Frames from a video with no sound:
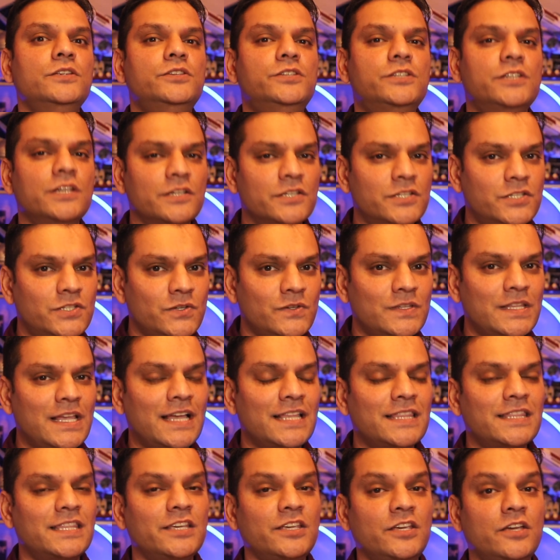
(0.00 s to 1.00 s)
just so
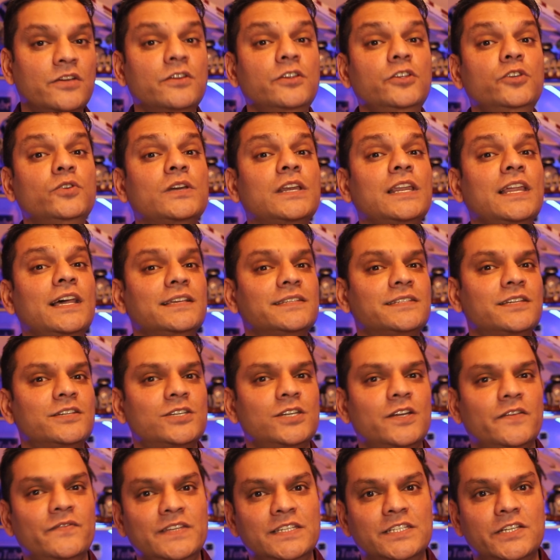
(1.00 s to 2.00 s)
that the
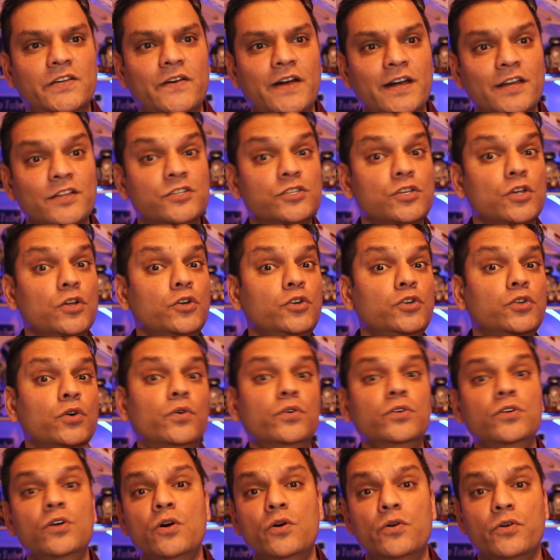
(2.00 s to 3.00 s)
utilization of these credits
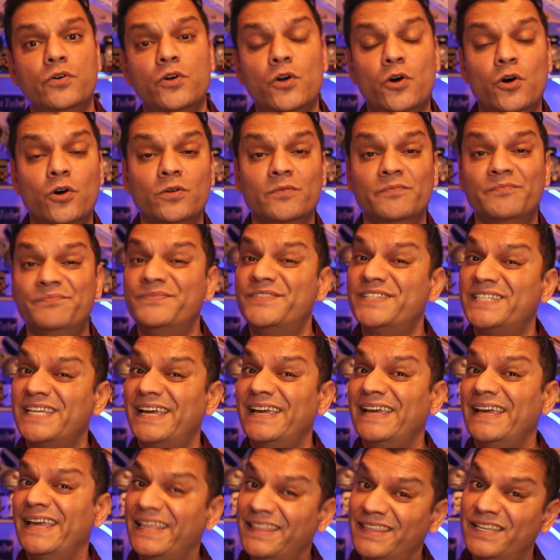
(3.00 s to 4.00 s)
don't go rogue,
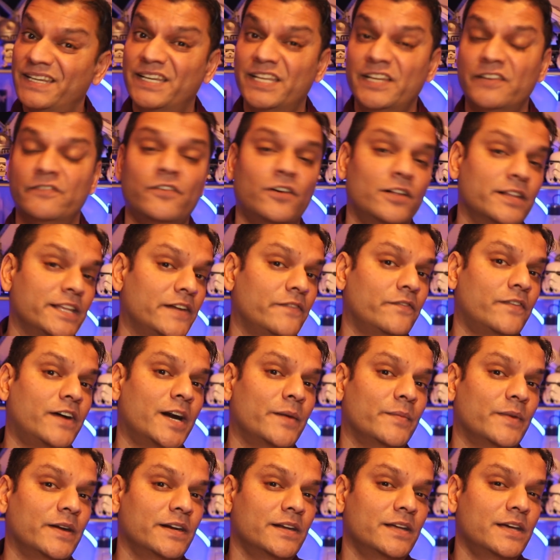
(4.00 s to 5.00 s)
say in the default
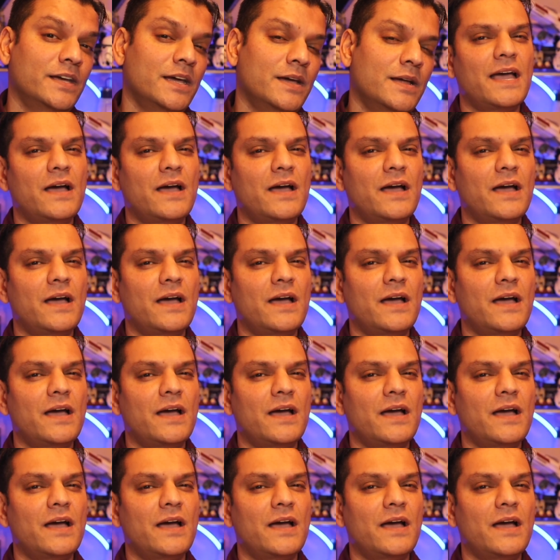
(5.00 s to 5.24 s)
environment.